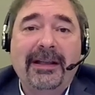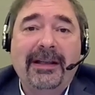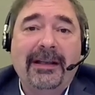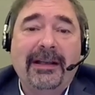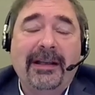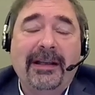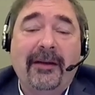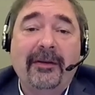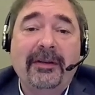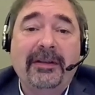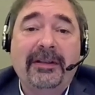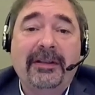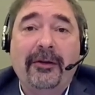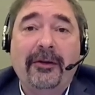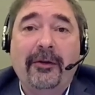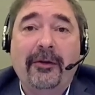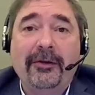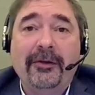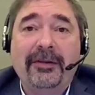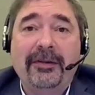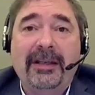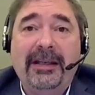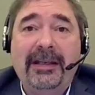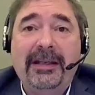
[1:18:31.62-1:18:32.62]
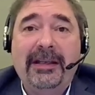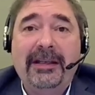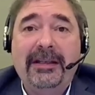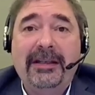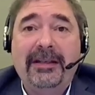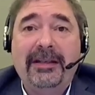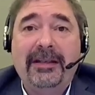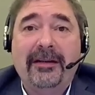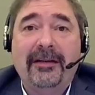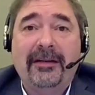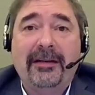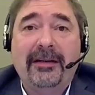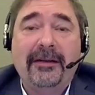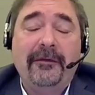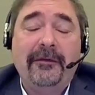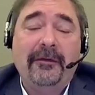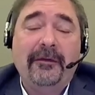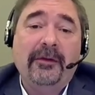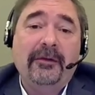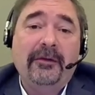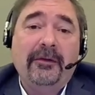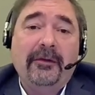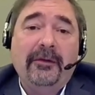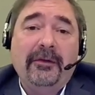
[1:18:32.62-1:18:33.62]
Now it's a lot easier if
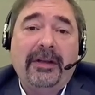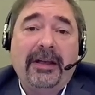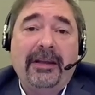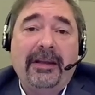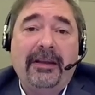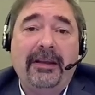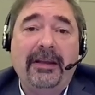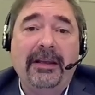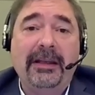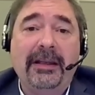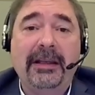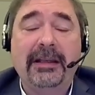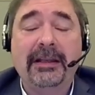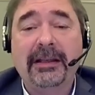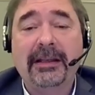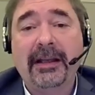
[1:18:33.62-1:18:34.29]
you look at the